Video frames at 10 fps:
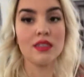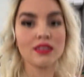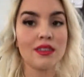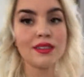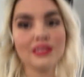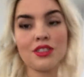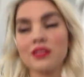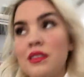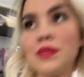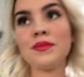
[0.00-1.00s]

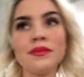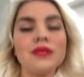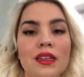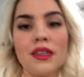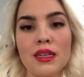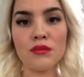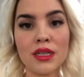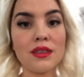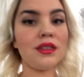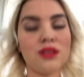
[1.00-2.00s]
It
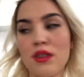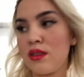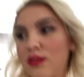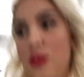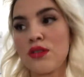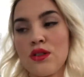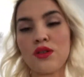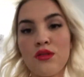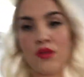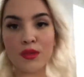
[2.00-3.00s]
makes it look
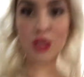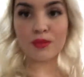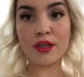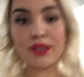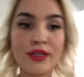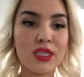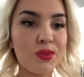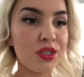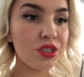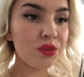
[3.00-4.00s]
so much better,
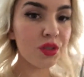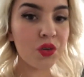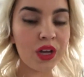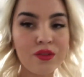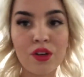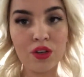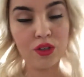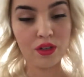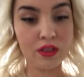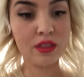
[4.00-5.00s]
especially when you have
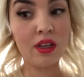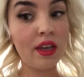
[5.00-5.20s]
curls,